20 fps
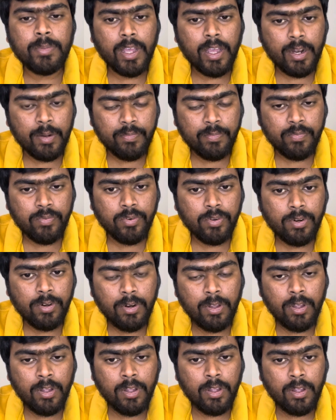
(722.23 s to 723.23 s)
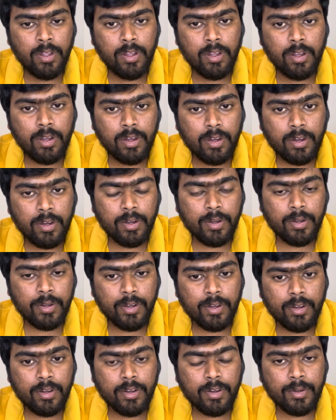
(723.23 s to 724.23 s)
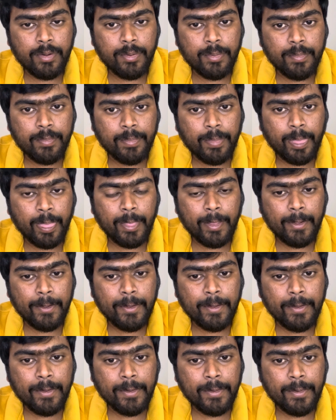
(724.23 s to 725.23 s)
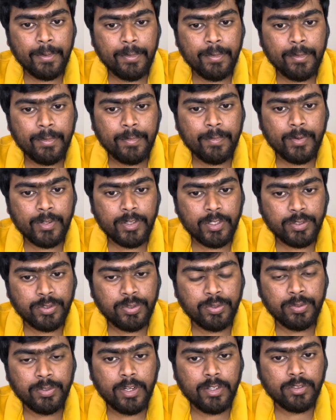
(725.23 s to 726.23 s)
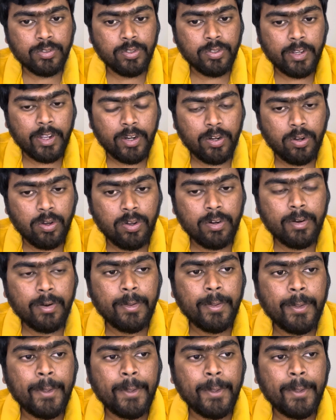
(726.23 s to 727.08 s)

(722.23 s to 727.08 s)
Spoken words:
helpful for the students to get on.